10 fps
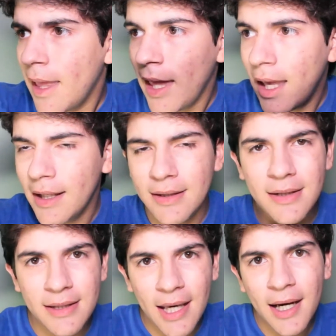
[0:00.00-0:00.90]

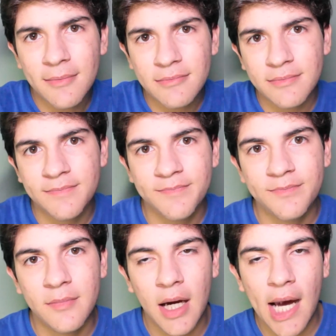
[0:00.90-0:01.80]
And yeah,
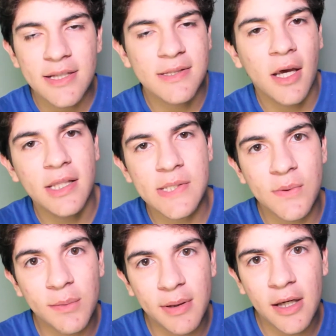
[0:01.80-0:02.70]
I just thought this
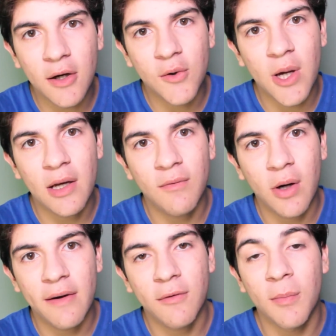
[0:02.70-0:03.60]
would be a creative
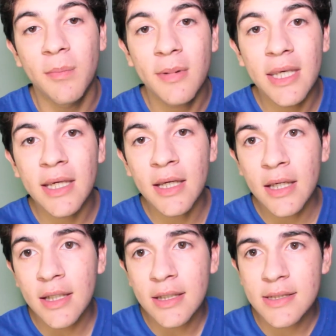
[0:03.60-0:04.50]
way for me
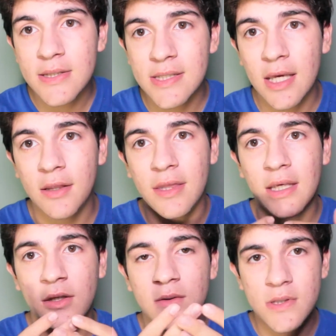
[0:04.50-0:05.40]
to say
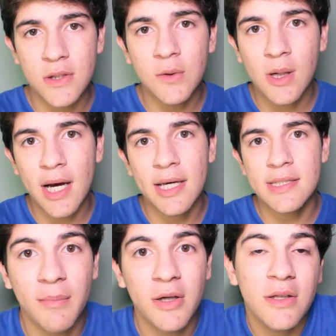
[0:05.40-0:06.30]
thank you to you
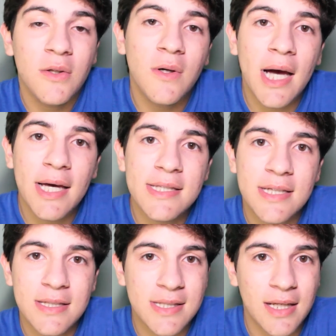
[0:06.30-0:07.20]
guys, but you guys
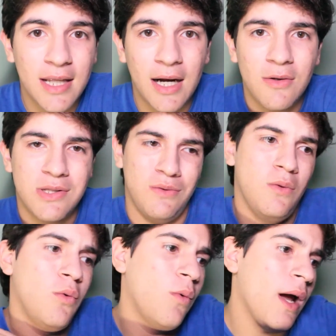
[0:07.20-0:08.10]
can send it out
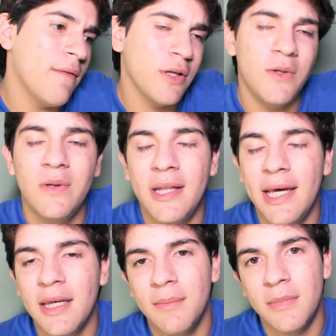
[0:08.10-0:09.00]
to whoever you'd
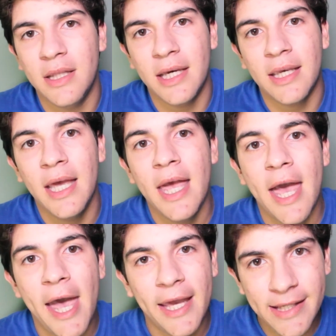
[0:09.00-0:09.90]
like and be like,
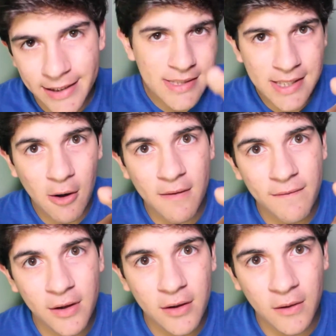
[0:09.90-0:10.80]
hey, this is how I
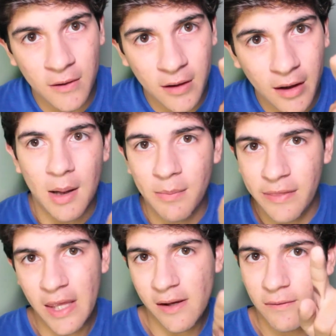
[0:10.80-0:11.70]
feel. I'm
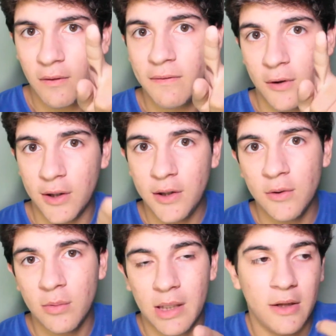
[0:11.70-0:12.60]
thankful for
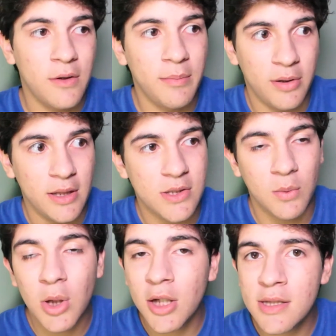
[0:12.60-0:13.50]
you, but I couldn't put it into
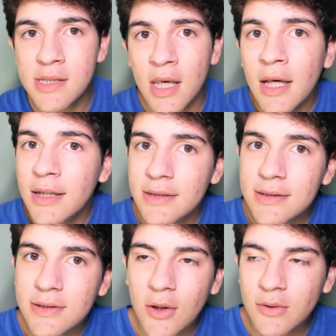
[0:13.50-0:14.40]
words,
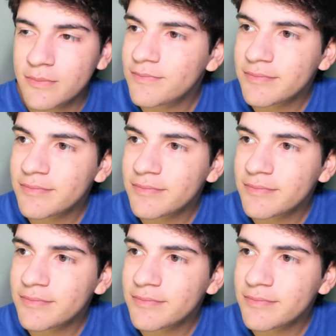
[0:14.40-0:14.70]
so